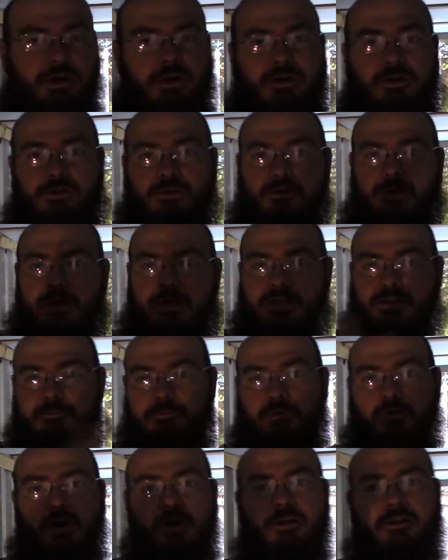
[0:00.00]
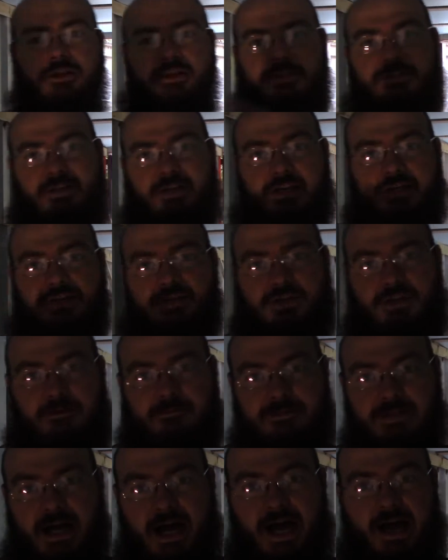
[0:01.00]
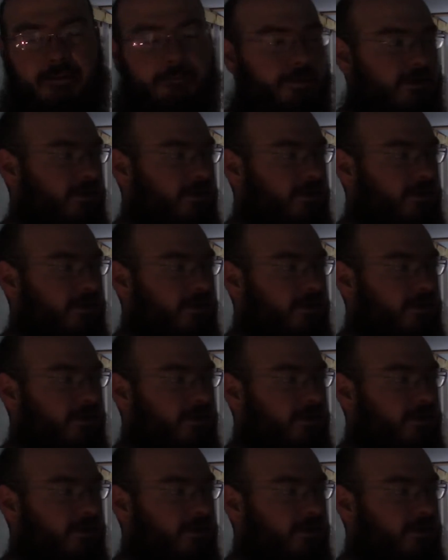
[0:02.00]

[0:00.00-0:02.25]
to do is put all the insulation up top,